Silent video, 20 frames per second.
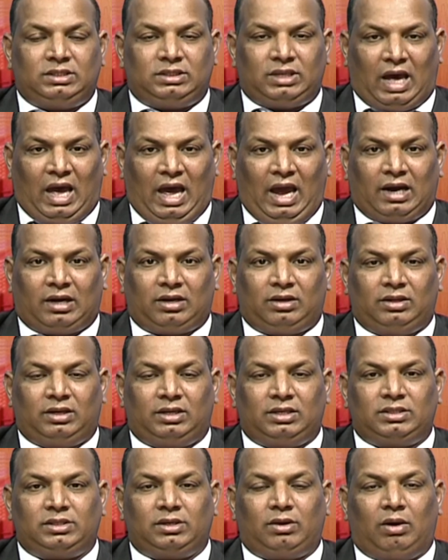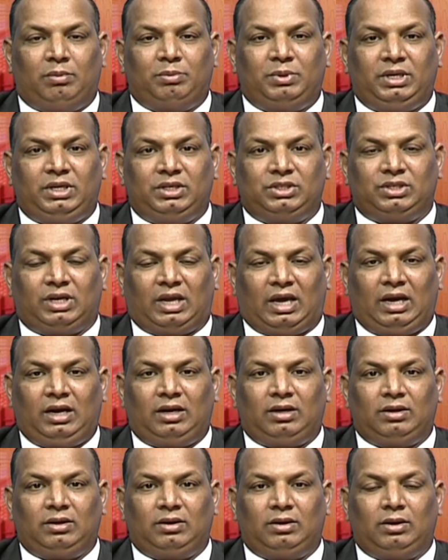Act, that is the Competition Act,
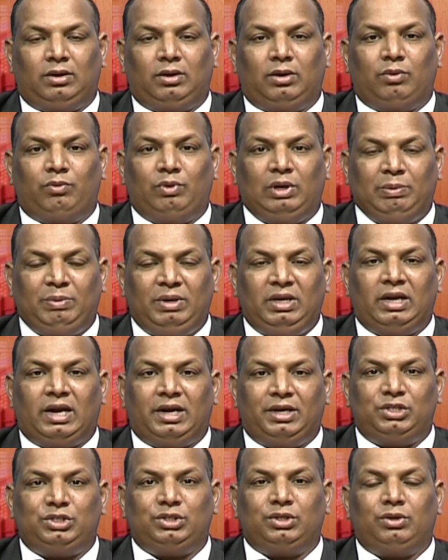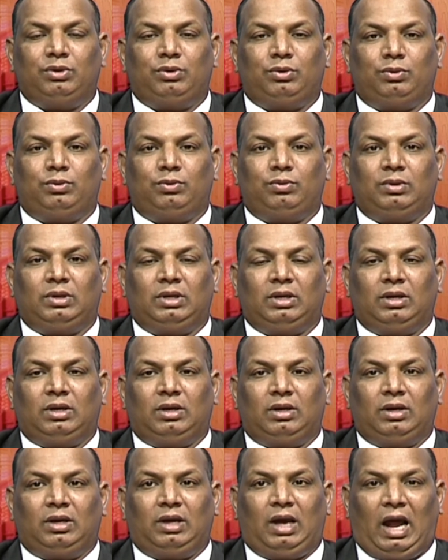will be in addition to
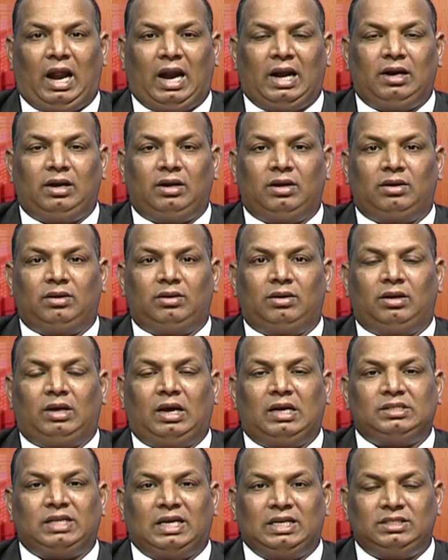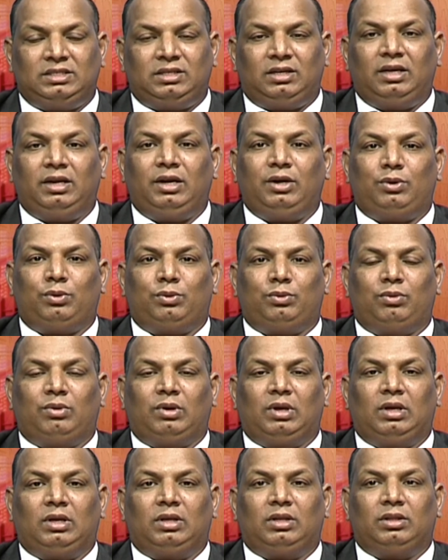and as ancillary to
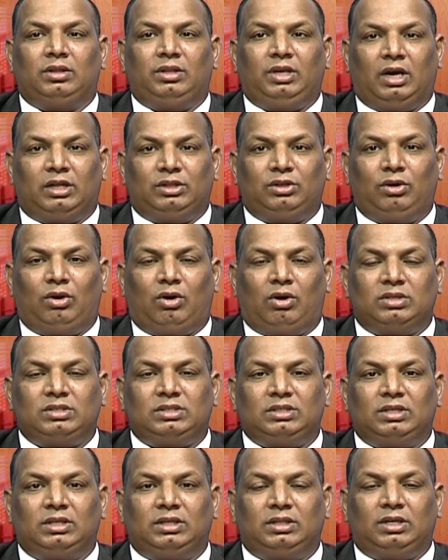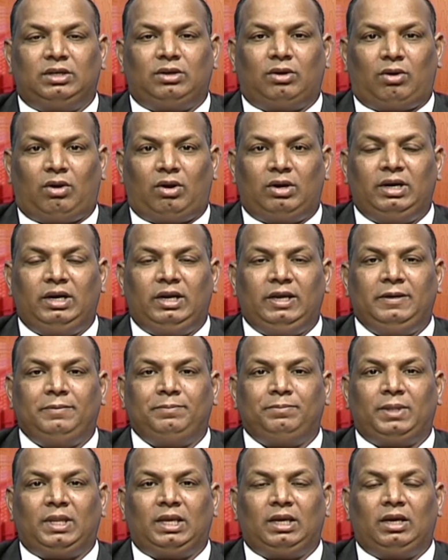the other laws that are already
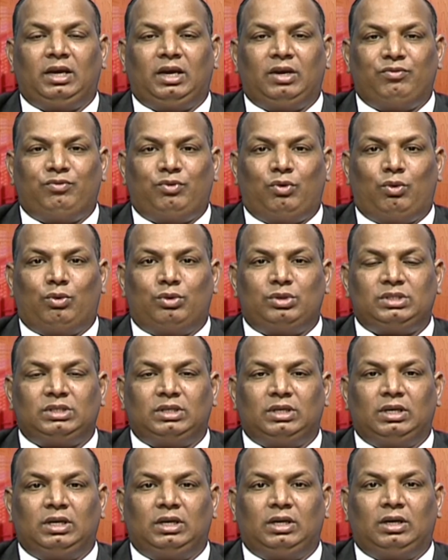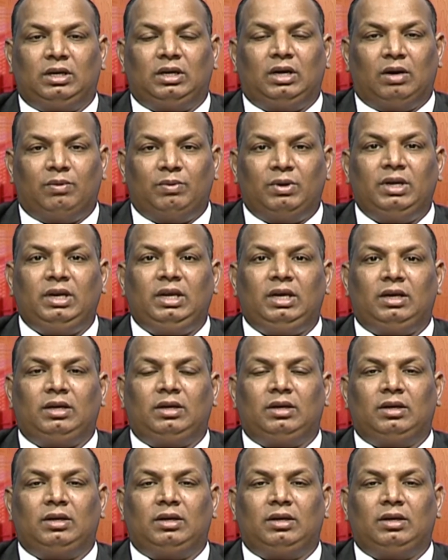in force governing